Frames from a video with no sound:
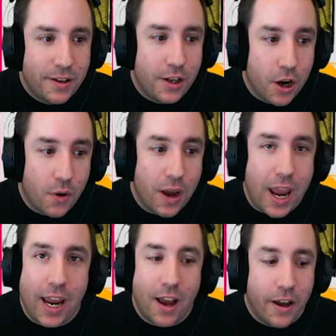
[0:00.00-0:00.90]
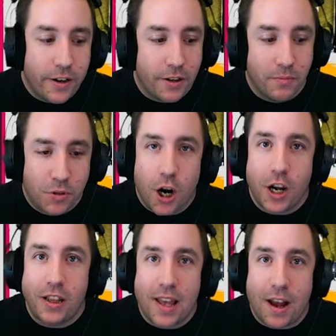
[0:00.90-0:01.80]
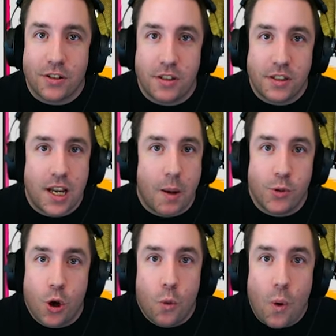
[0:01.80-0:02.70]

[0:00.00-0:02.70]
You know, eight hundred, thirty thousand stubs.